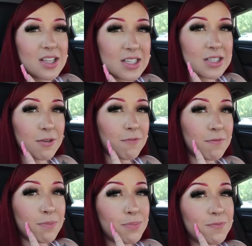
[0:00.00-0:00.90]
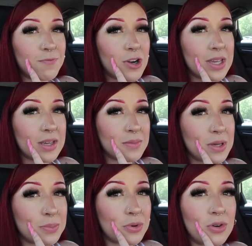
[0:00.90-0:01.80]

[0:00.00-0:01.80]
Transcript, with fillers: at this freaking pimple